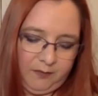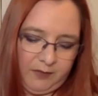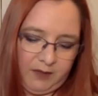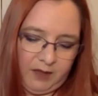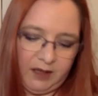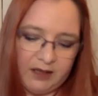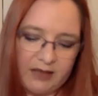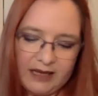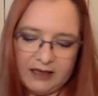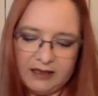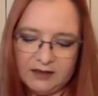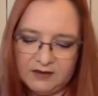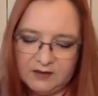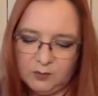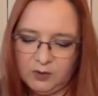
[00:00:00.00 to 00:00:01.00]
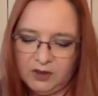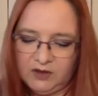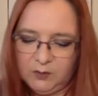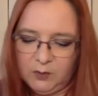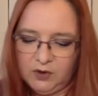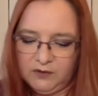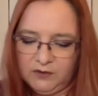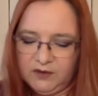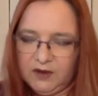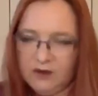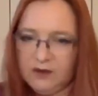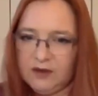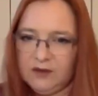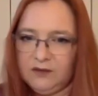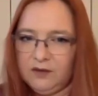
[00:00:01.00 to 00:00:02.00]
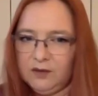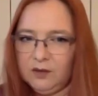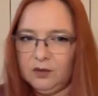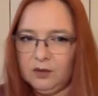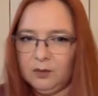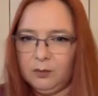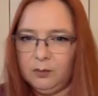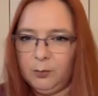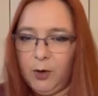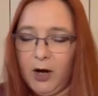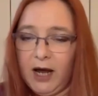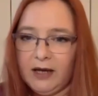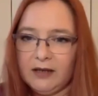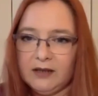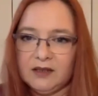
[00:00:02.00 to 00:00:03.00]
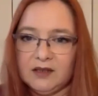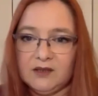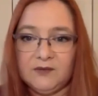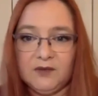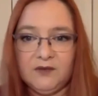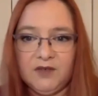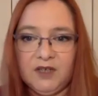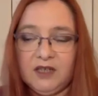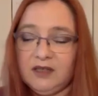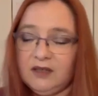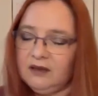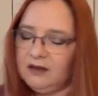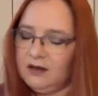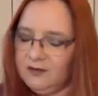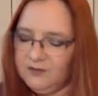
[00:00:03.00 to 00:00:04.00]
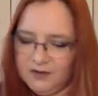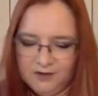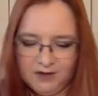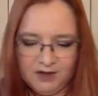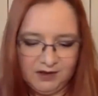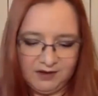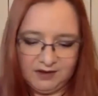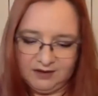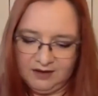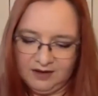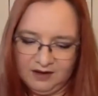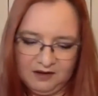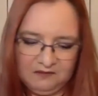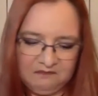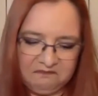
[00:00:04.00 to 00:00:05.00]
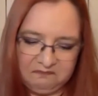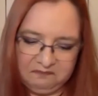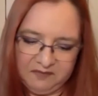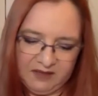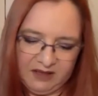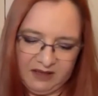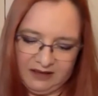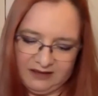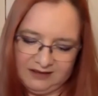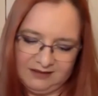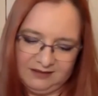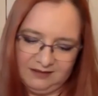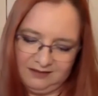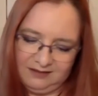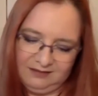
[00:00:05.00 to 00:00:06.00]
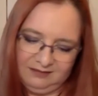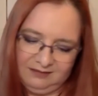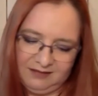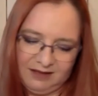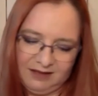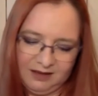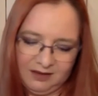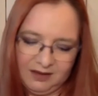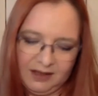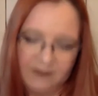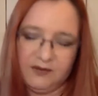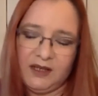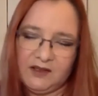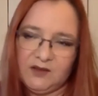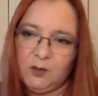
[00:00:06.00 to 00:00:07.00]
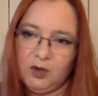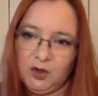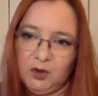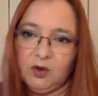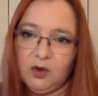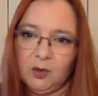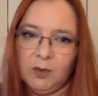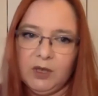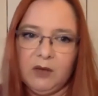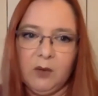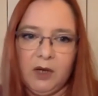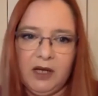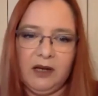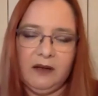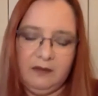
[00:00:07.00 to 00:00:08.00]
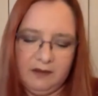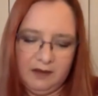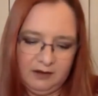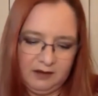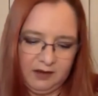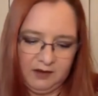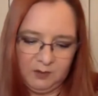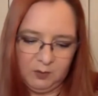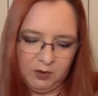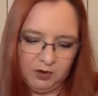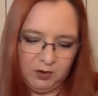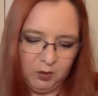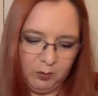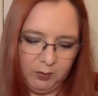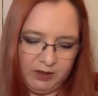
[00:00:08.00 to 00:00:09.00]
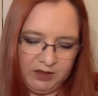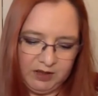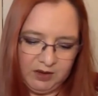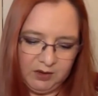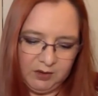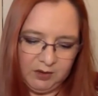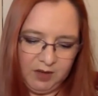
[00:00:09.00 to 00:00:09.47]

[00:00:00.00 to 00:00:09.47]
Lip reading: Again, it's one of those, if your brand is vivid, go vivid. It's, you know, that if that's what you normally wear, then that's what you normally do.